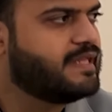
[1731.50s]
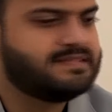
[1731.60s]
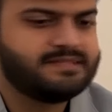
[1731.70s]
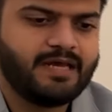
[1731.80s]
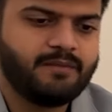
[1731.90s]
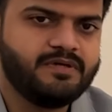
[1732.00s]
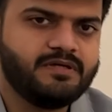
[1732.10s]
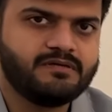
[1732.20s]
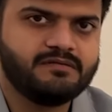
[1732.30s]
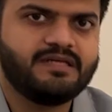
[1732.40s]

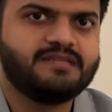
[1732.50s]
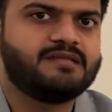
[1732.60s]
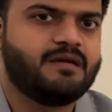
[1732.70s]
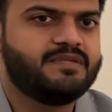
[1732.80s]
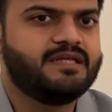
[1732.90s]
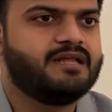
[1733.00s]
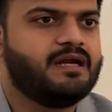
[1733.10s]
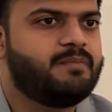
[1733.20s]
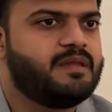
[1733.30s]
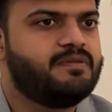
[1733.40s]
cyber is something
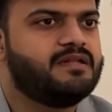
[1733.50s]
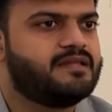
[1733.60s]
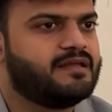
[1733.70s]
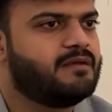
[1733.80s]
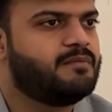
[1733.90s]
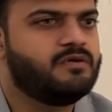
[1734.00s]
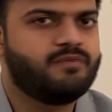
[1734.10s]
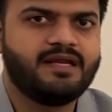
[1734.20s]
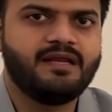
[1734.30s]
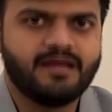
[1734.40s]
that people think about
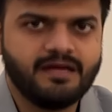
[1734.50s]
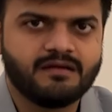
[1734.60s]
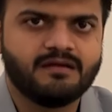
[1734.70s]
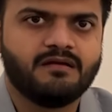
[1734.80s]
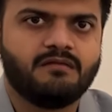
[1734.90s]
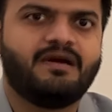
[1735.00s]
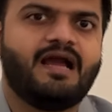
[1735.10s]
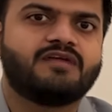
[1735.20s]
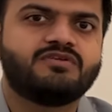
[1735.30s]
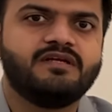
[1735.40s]
very late, but
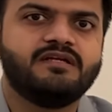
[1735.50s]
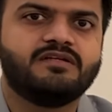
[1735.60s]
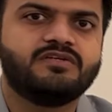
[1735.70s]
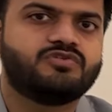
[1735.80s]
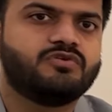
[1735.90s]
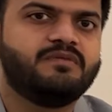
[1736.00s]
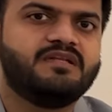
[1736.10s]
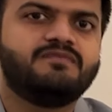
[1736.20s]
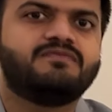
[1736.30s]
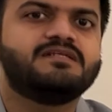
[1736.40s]
actually this should be
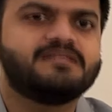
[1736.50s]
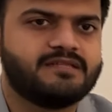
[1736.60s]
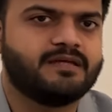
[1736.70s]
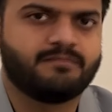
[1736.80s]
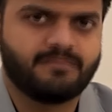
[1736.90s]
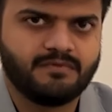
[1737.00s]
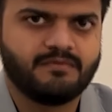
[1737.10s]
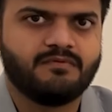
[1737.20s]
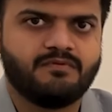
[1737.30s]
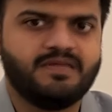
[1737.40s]
the first step
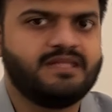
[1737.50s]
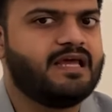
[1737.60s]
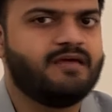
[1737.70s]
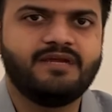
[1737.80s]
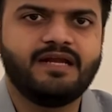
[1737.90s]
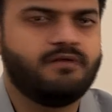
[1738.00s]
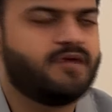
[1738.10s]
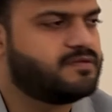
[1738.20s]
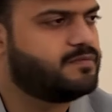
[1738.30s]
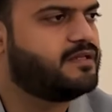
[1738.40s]
with every
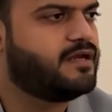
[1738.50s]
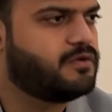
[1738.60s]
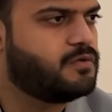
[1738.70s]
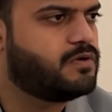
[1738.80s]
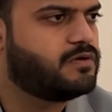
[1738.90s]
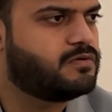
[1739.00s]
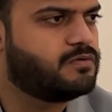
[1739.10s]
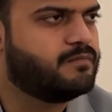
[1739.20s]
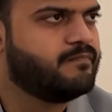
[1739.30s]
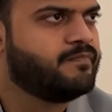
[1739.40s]
advancement that you want to
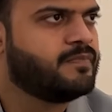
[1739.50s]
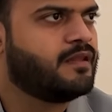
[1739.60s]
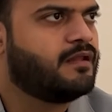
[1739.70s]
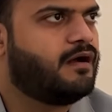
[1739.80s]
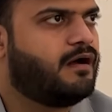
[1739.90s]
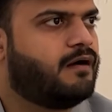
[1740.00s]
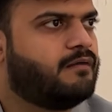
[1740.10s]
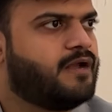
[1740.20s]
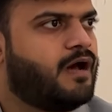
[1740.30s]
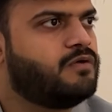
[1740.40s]
do.
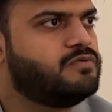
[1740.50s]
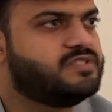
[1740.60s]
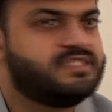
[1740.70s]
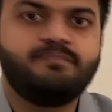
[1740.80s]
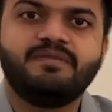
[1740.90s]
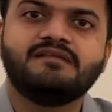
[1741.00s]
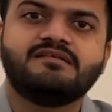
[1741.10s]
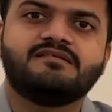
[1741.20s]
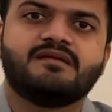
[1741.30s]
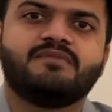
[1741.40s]
Now,
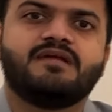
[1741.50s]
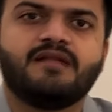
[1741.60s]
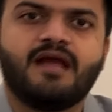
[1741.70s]
GPS is something